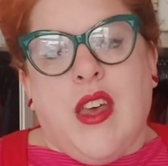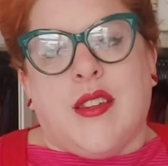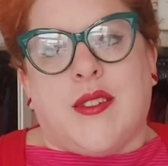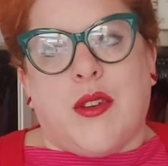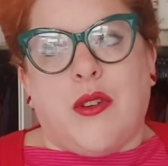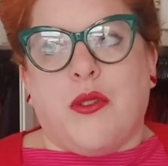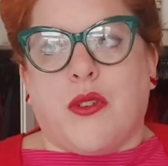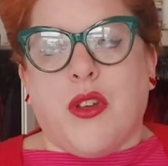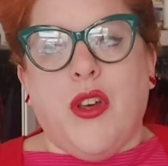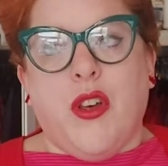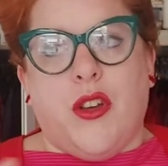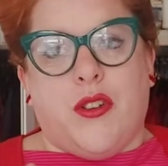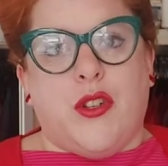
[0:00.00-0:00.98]
So you
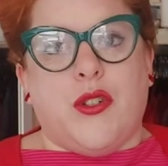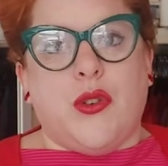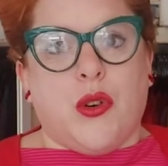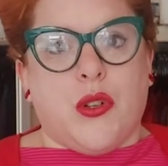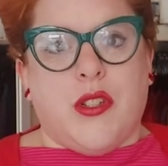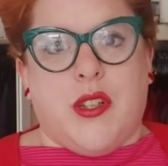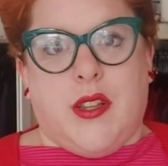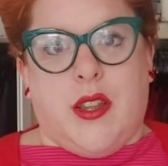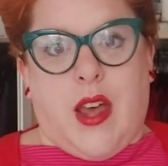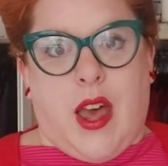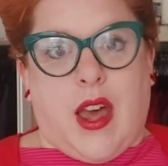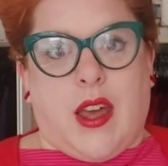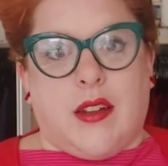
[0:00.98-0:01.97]
could shorten
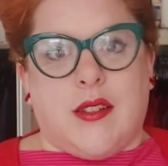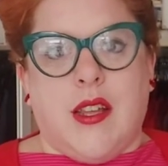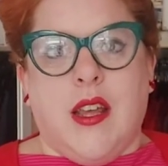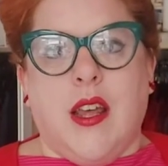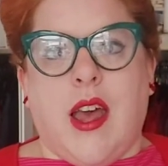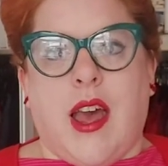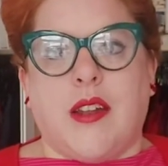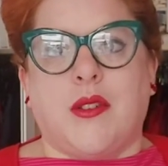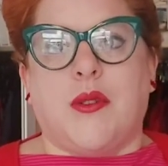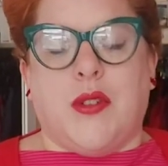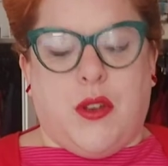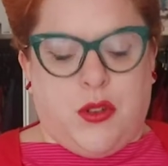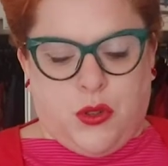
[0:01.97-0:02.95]
that and
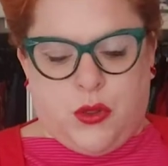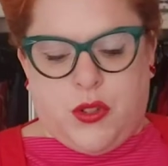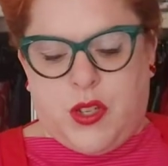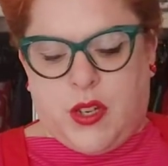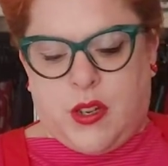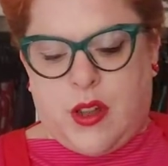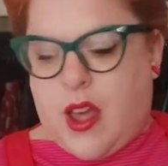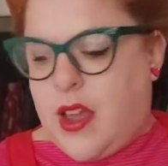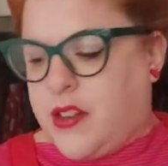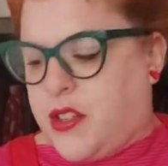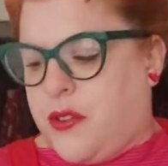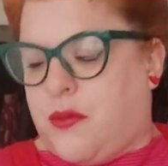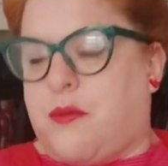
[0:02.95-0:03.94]
also shorten, I
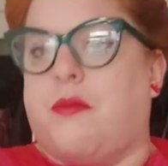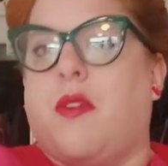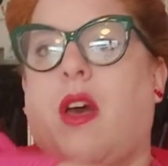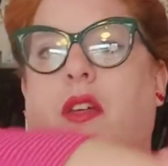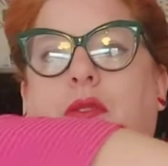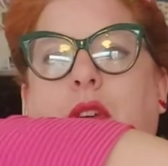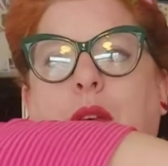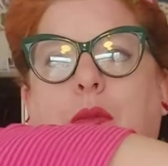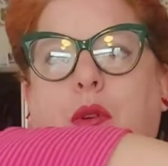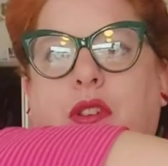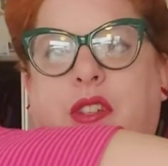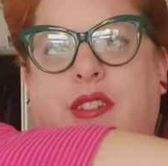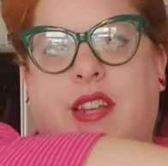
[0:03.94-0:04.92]
do a
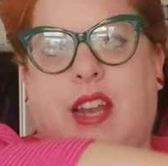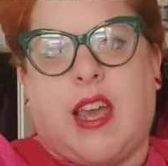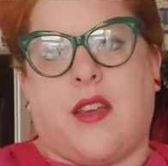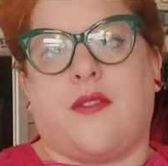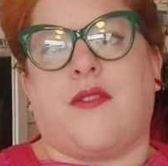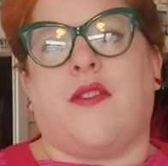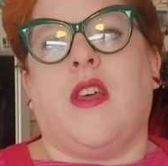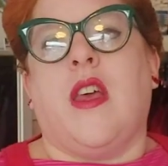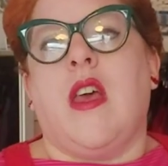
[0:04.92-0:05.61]
3/4 sleeve.